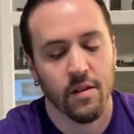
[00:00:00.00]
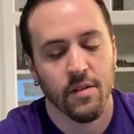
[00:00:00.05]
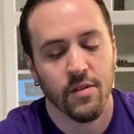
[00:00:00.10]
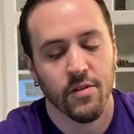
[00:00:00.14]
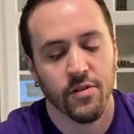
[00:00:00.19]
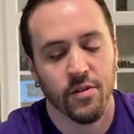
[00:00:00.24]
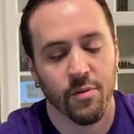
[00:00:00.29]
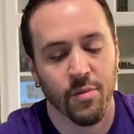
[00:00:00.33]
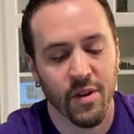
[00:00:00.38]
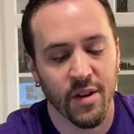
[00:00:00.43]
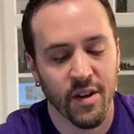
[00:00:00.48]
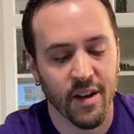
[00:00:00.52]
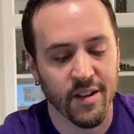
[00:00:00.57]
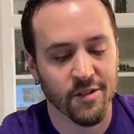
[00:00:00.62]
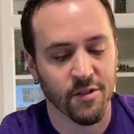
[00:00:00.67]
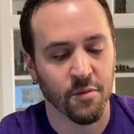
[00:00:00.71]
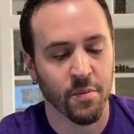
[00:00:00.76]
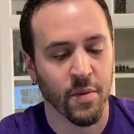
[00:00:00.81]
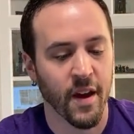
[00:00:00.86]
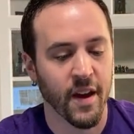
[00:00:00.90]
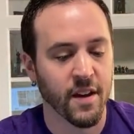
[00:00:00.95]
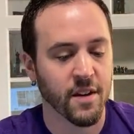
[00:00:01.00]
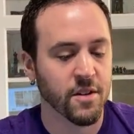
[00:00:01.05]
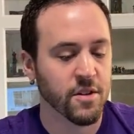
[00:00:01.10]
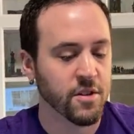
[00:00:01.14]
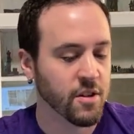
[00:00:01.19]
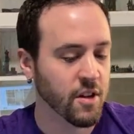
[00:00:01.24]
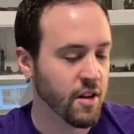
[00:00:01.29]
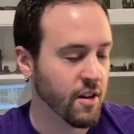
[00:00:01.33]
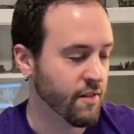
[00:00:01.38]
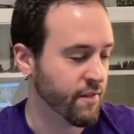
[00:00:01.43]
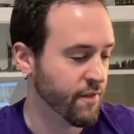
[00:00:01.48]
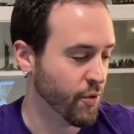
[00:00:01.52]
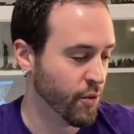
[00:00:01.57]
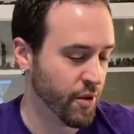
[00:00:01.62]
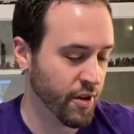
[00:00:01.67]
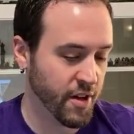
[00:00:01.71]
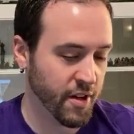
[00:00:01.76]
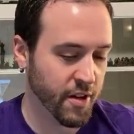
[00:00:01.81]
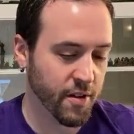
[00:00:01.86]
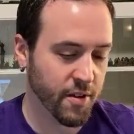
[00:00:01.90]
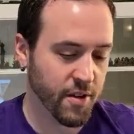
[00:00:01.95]
So it'll be a nice little package. 4
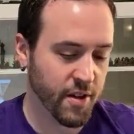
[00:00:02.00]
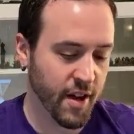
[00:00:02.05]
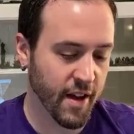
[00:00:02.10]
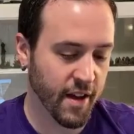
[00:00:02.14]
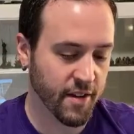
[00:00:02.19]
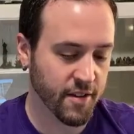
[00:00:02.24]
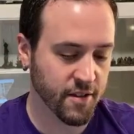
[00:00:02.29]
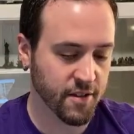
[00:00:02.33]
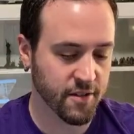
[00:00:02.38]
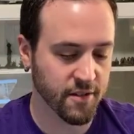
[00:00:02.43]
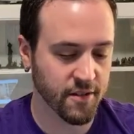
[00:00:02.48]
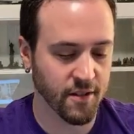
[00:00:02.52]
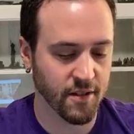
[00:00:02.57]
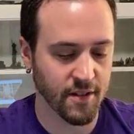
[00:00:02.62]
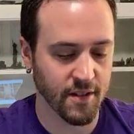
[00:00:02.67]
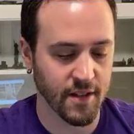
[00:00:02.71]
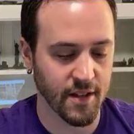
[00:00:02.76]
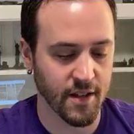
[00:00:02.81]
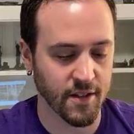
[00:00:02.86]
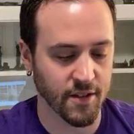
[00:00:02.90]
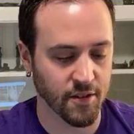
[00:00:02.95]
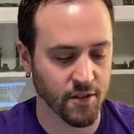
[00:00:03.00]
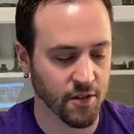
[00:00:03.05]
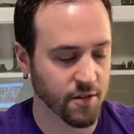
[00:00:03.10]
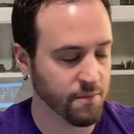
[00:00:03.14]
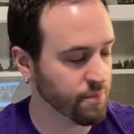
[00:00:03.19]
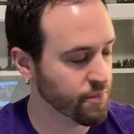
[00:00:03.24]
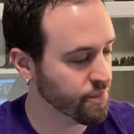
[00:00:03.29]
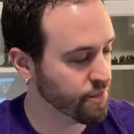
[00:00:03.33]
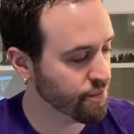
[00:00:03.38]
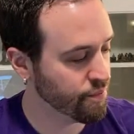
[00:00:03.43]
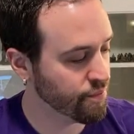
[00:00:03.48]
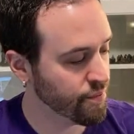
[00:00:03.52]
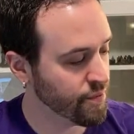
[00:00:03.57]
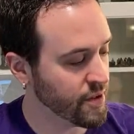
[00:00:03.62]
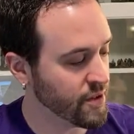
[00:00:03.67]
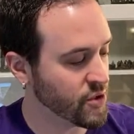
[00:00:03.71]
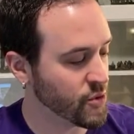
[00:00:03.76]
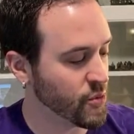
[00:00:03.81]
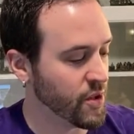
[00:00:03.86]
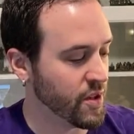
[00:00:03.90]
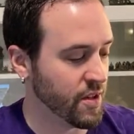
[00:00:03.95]
hero decks is a pretty
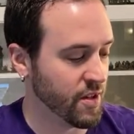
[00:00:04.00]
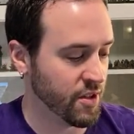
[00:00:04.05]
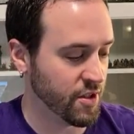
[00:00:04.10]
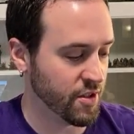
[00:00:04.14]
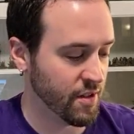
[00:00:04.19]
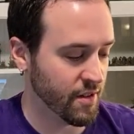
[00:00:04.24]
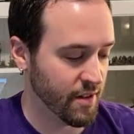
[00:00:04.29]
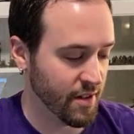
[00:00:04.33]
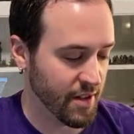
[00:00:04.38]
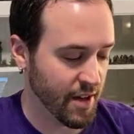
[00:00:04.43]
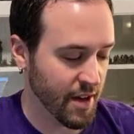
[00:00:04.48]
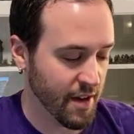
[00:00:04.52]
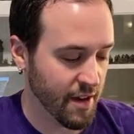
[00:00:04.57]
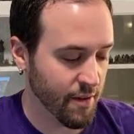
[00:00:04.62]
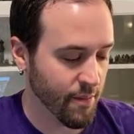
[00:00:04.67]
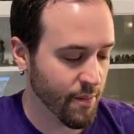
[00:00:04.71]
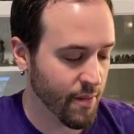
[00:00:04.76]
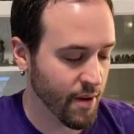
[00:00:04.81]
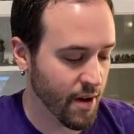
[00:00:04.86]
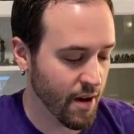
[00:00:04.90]
sweet addition to the game.